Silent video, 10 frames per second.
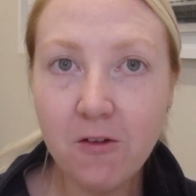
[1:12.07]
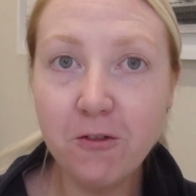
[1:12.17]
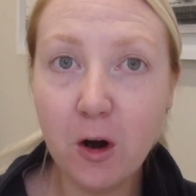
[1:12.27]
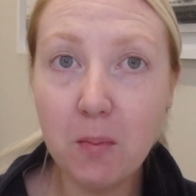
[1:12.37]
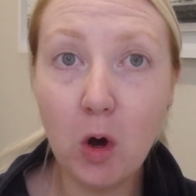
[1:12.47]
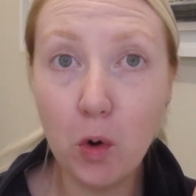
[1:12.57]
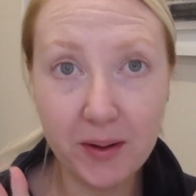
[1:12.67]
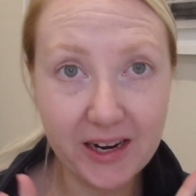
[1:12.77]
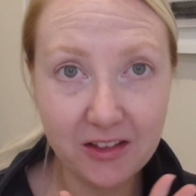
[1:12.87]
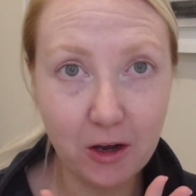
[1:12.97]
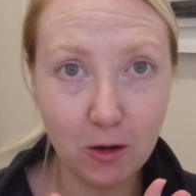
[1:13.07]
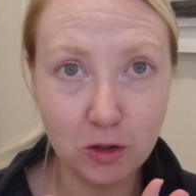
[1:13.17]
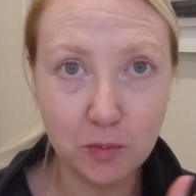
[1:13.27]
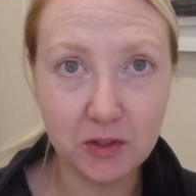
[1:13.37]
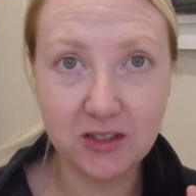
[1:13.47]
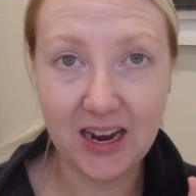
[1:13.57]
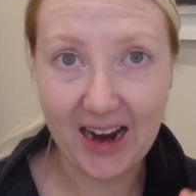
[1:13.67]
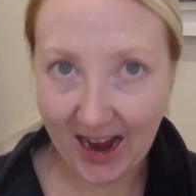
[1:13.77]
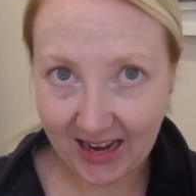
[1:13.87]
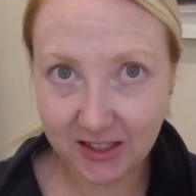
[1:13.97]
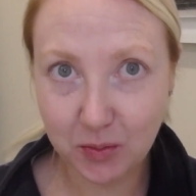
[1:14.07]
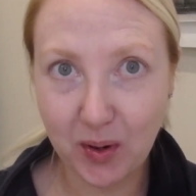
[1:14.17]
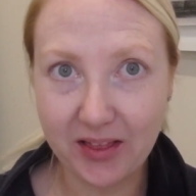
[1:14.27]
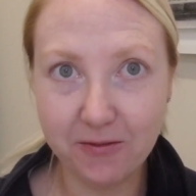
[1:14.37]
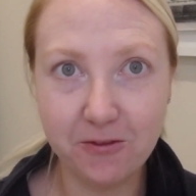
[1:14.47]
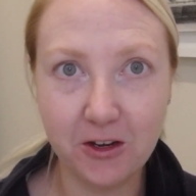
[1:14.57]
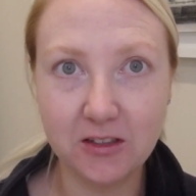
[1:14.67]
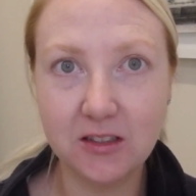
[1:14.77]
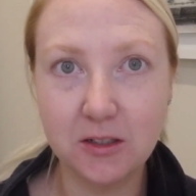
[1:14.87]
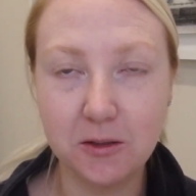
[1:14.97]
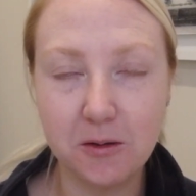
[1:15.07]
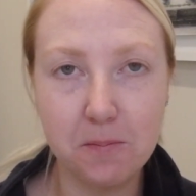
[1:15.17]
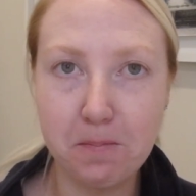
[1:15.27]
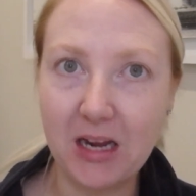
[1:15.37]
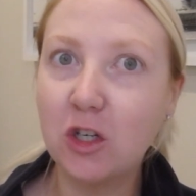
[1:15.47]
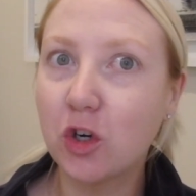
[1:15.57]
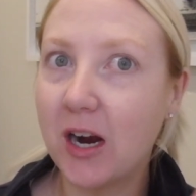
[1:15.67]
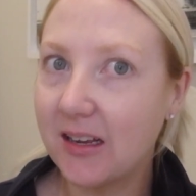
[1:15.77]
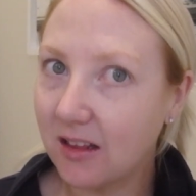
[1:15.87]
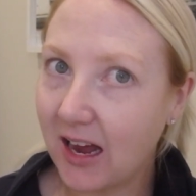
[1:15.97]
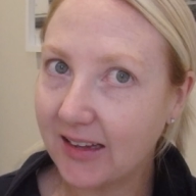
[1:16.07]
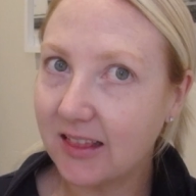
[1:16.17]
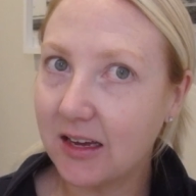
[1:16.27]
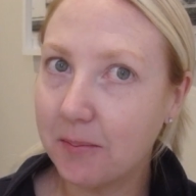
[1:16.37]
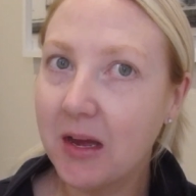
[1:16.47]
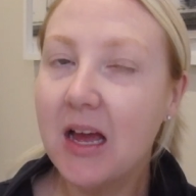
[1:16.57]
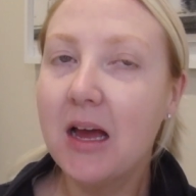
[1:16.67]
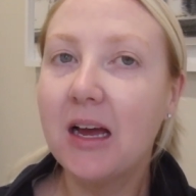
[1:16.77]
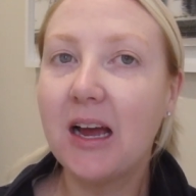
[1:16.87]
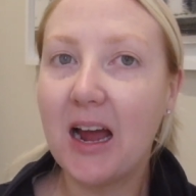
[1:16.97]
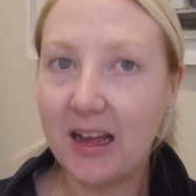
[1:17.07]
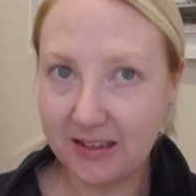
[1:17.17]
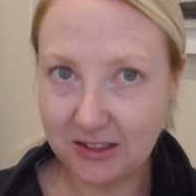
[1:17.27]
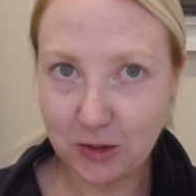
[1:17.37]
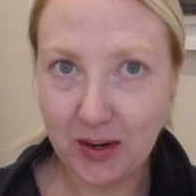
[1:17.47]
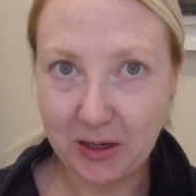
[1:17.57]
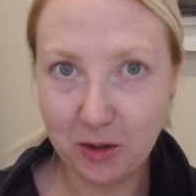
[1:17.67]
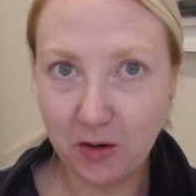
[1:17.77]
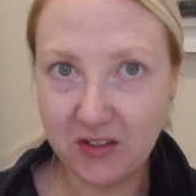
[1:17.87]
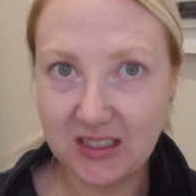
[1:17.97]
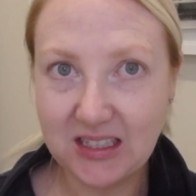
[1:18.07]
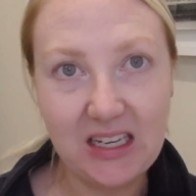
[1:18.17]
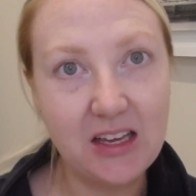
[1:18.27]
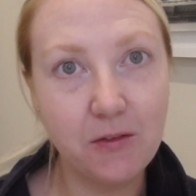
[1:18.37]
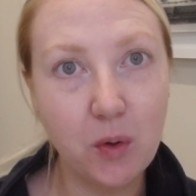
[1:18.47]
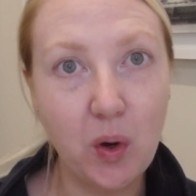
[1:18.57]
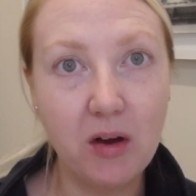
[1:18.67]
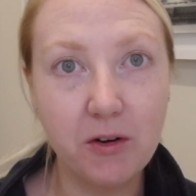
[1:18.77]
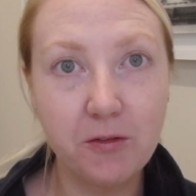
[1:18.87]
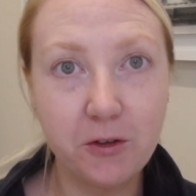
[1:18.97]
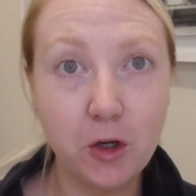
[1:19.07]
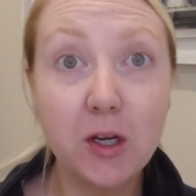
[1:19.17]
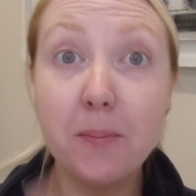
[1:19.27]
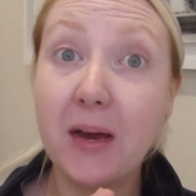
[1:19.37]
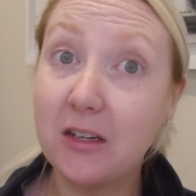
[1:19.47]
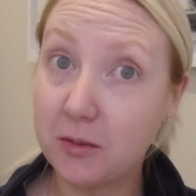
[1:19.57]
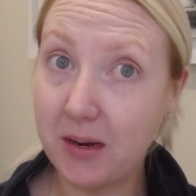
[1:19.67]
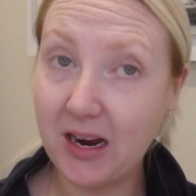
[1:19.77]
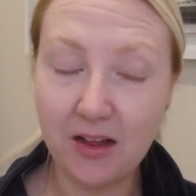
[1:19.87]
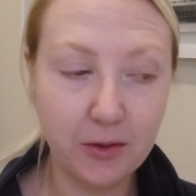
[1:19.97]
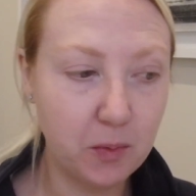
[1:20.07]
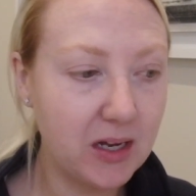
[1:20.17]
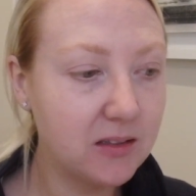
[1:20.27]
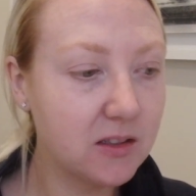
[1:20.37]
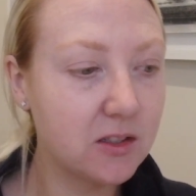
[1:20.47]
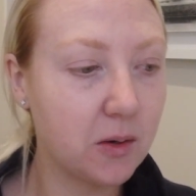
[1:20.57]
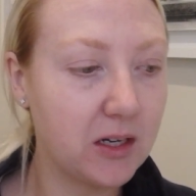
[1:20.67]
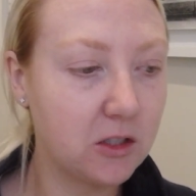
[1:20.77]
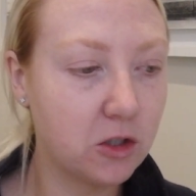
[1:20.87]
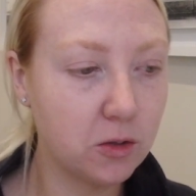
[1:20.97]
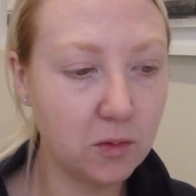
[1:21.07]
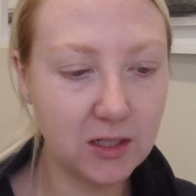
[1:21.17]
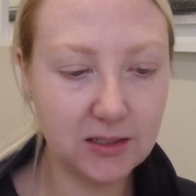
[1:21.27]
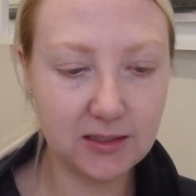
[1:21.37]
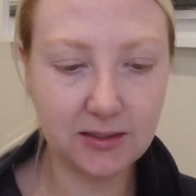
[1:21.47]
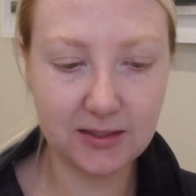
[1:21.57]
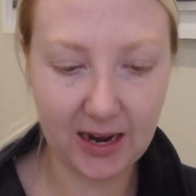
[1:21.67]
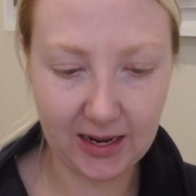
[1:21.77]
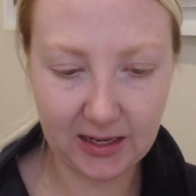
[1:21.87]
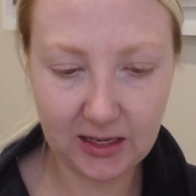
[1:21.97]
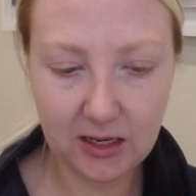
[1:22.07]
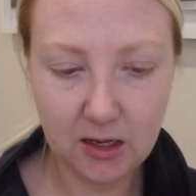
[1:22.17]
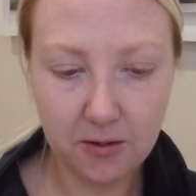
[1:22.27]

from all my other UltraBoosts. I had to wear them first to make sure I liked them, and so I could obviously give you a review compared to my other ones. So I do want to say,